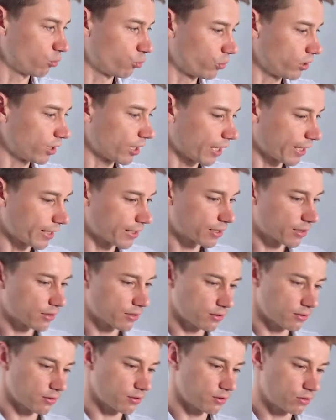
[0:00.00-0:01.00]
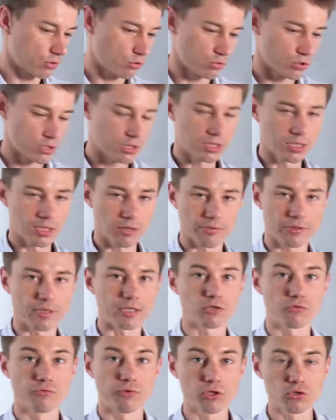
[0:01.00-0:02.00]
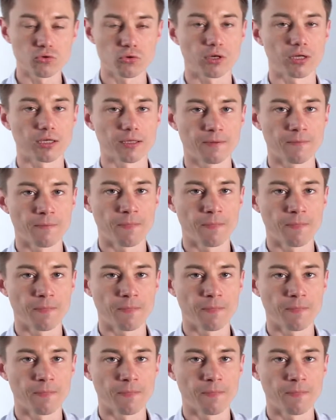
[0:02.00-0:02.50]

like to see things visually.